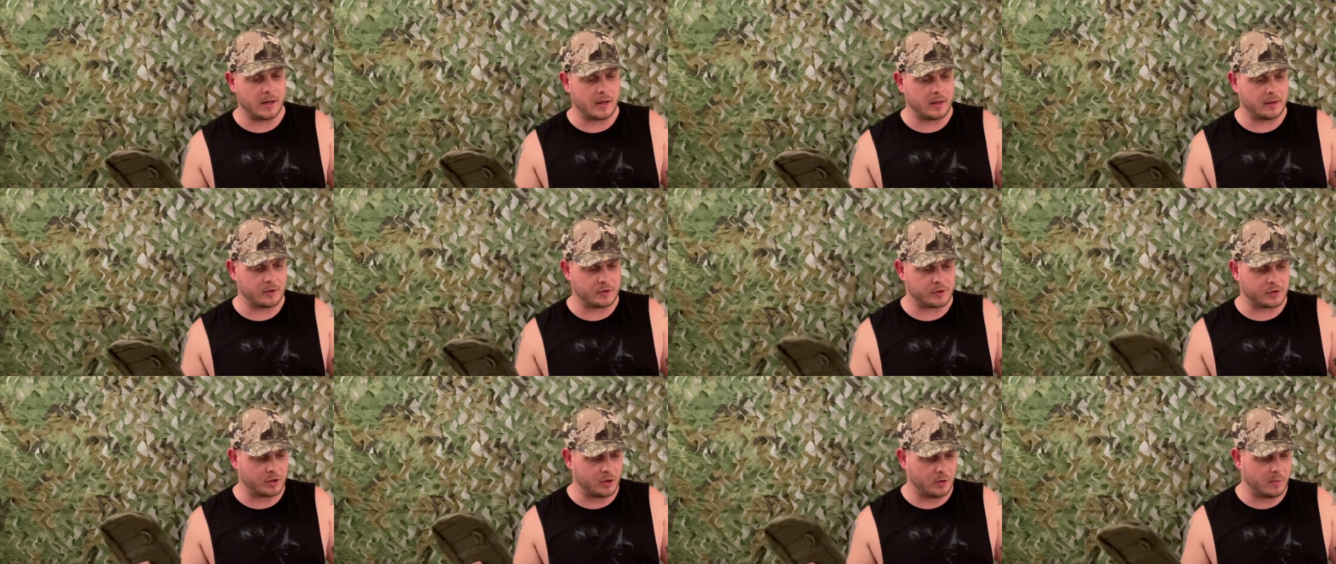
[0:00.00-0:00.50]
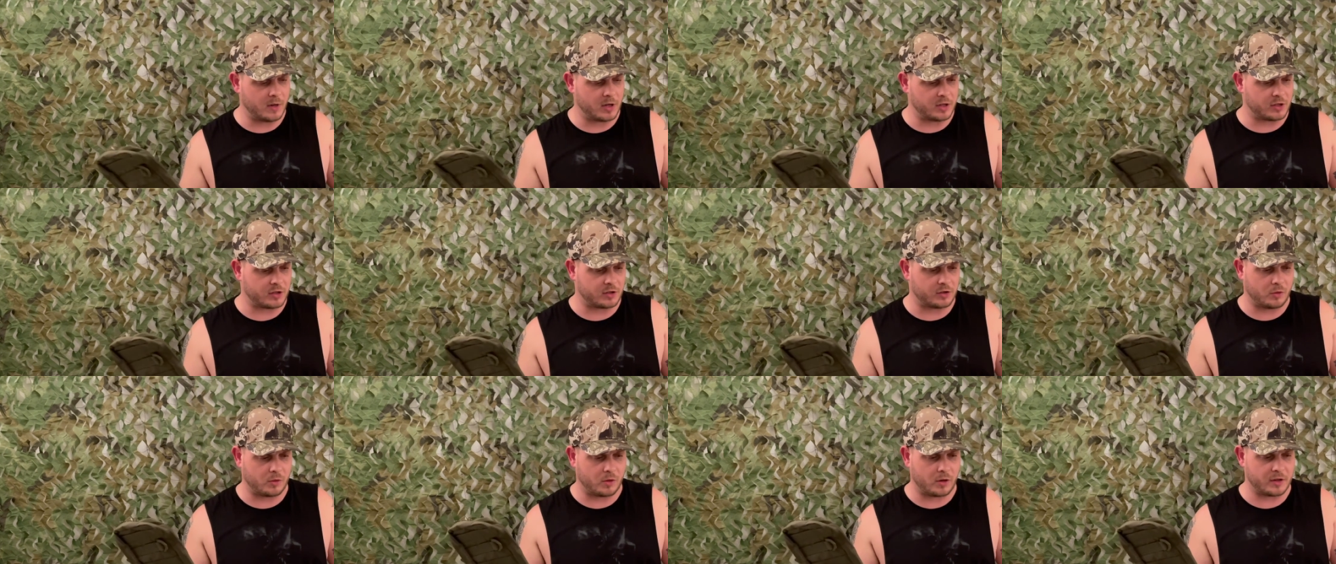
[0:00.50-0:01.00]
There's so much
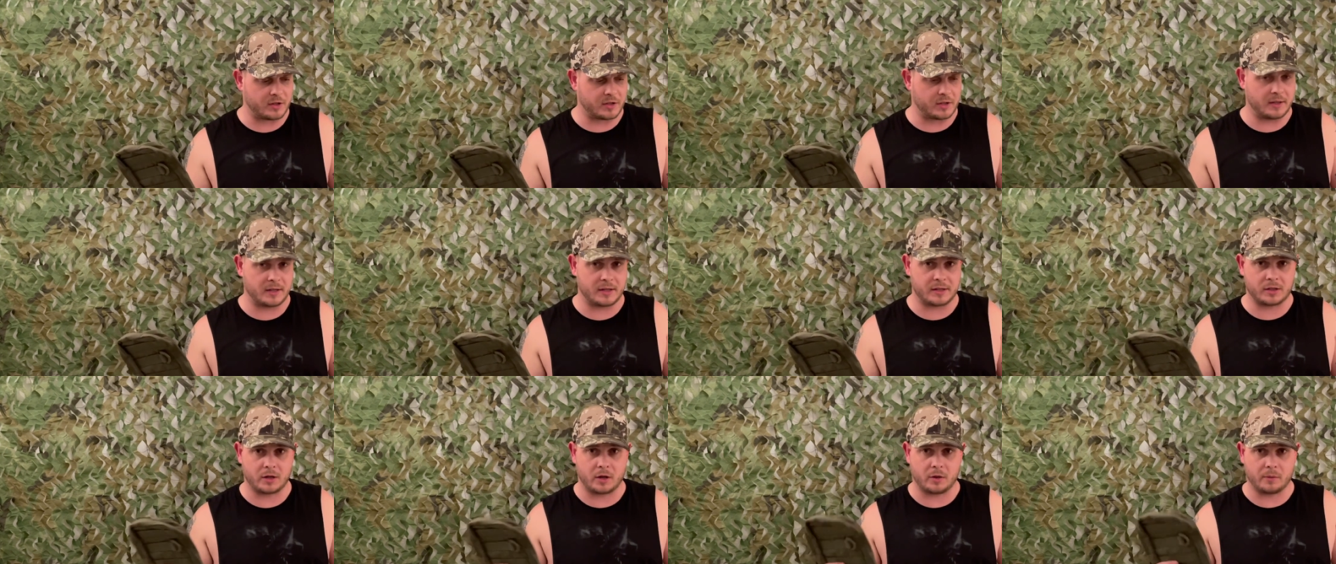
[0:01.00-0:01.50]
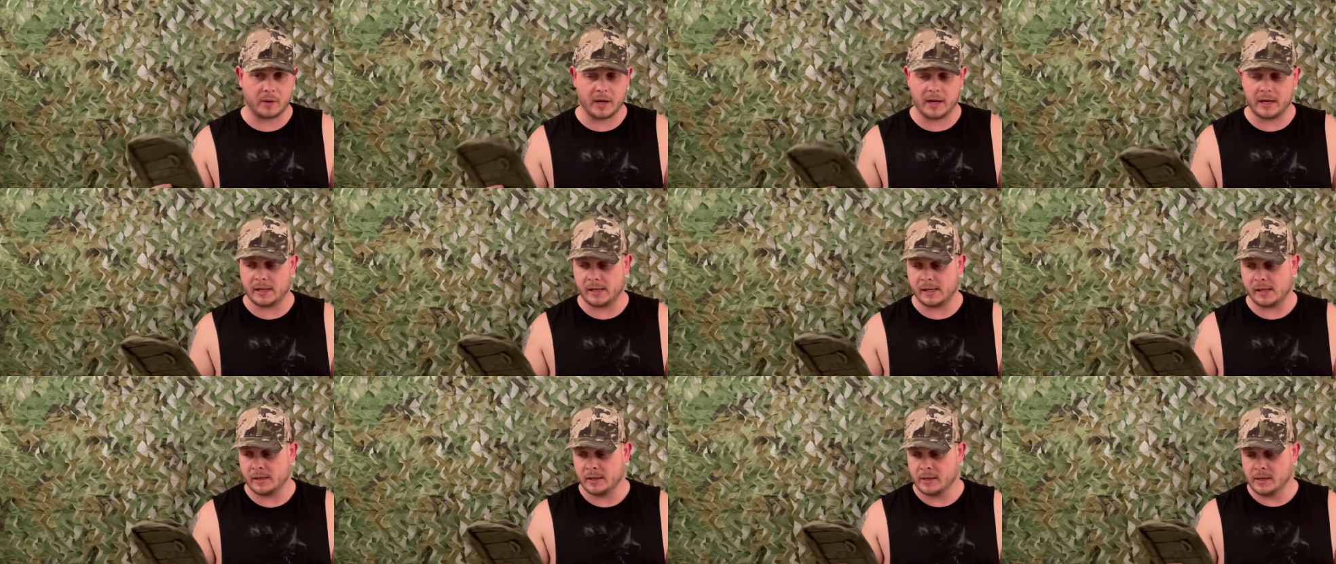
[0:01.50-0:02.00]
storage in this
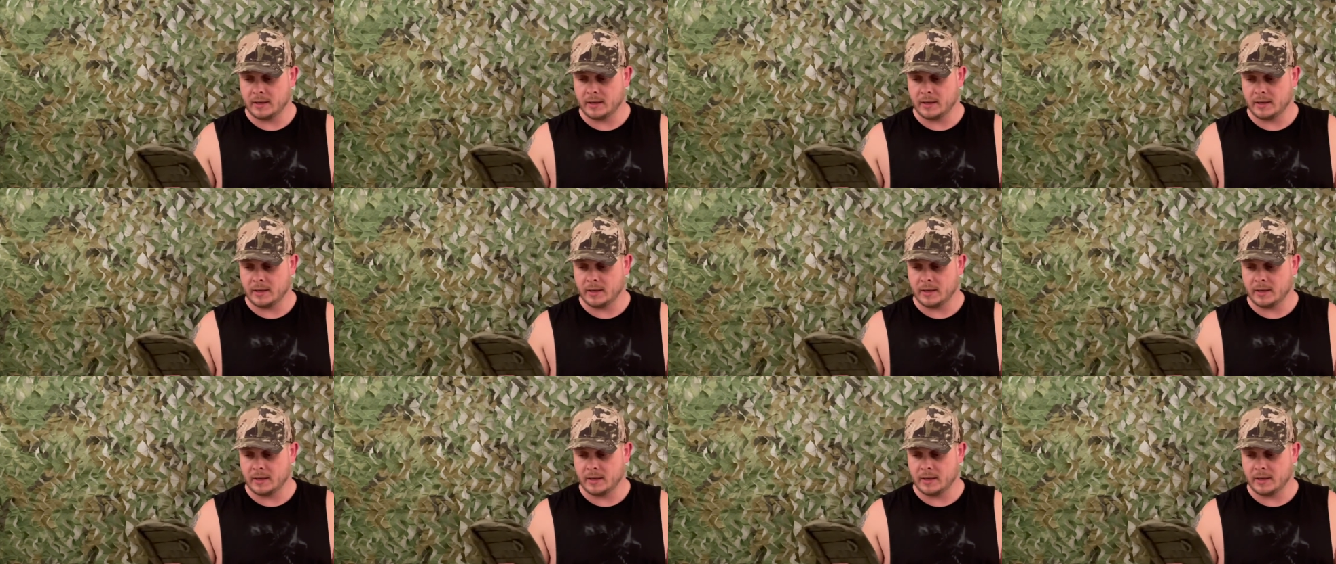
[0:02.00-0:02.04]
already.